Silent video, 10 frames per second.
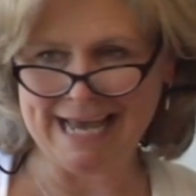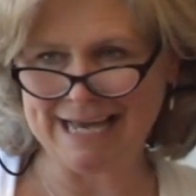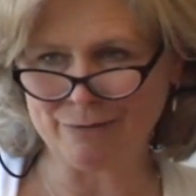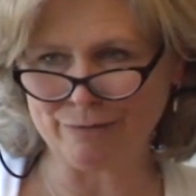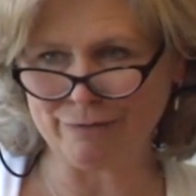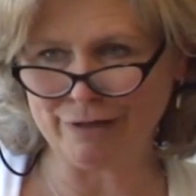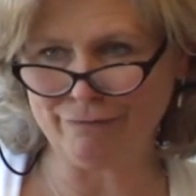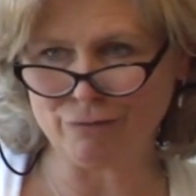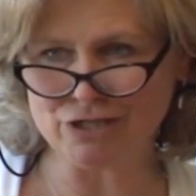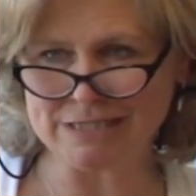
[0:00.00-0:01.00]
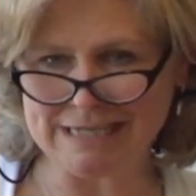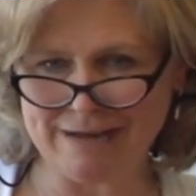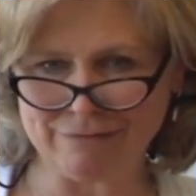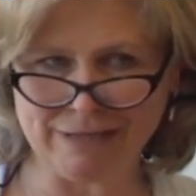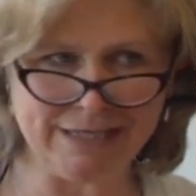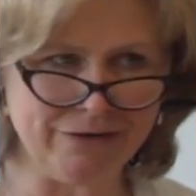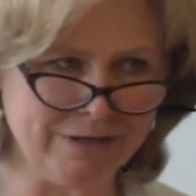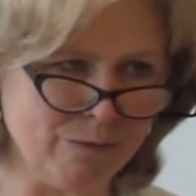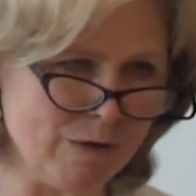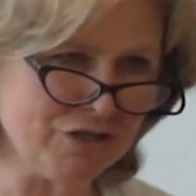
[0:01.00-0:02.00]
and we're very fortunate to have her here
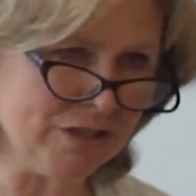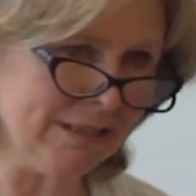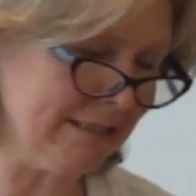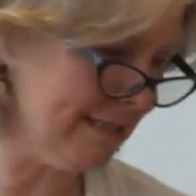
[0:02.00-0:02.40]
in Washington,